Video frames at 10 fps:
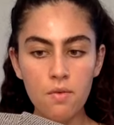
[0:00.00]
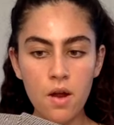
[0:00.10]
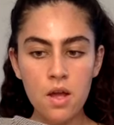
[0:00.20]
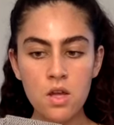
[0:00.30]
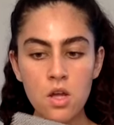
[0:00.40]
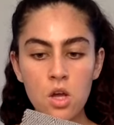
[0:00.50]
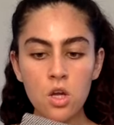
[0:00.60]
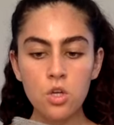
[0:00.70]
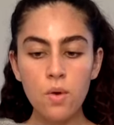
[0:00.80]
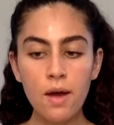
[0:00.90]
right?
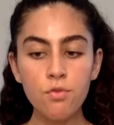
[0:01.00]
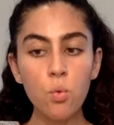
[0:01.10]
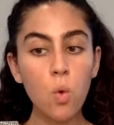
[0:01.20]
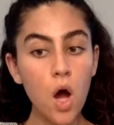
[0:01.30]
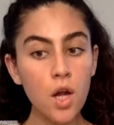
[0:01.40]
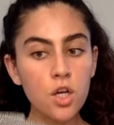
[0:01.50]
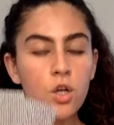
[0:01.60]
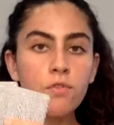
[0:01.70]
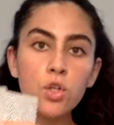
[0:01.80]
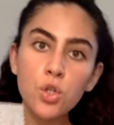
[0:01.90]
You have the One and
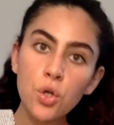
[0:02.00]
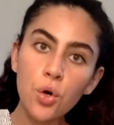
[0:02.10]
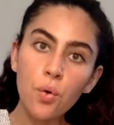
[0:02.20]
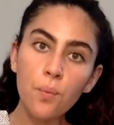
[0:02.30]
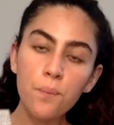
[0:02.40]
you have the Two.